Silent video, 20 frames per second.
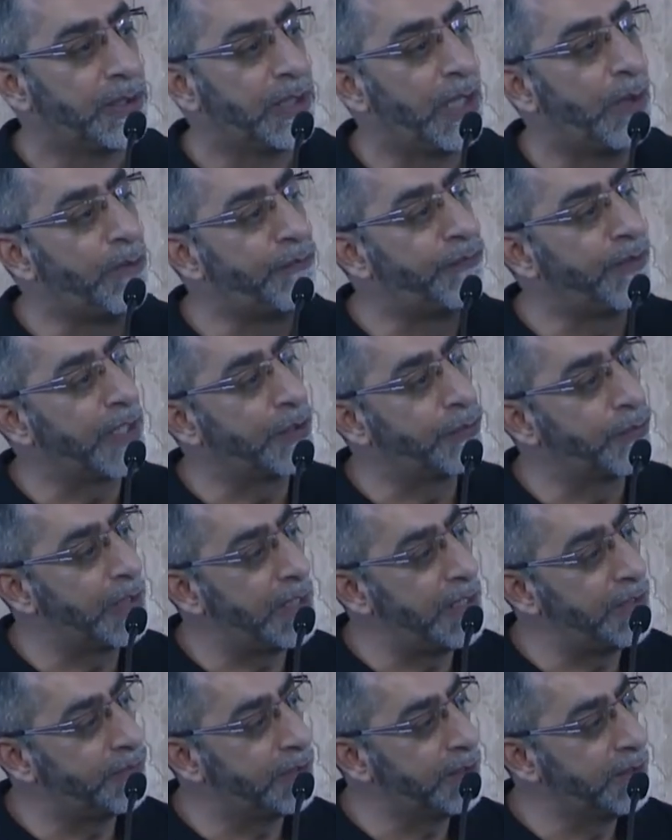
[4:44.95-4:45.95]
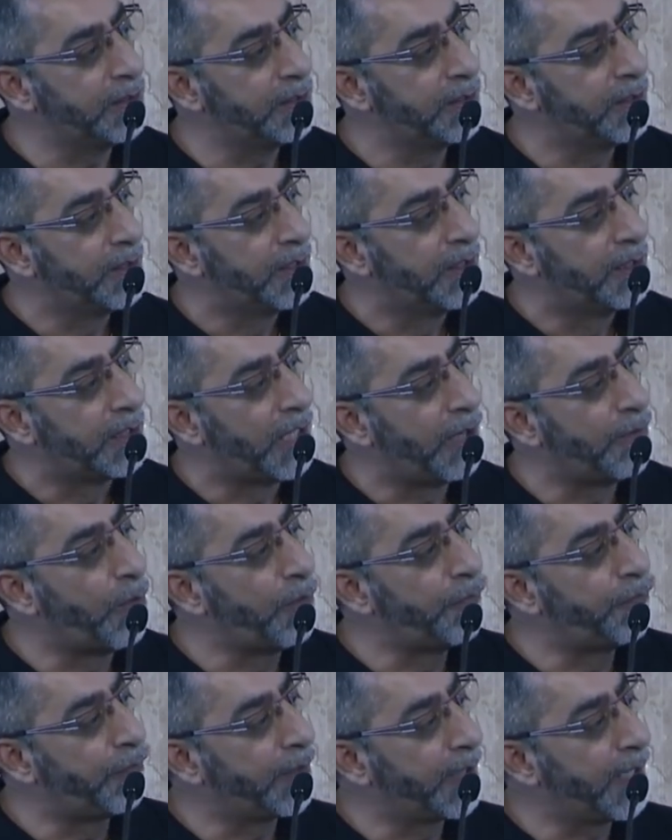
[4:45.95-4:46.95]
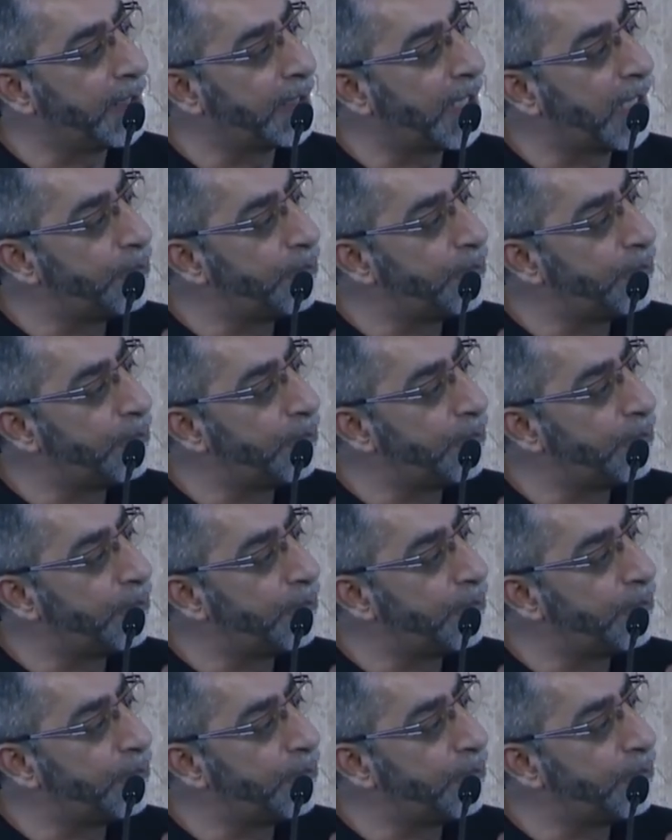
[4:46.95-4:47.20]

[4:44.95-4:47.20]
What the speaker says: They won't forget your religion. They won't forget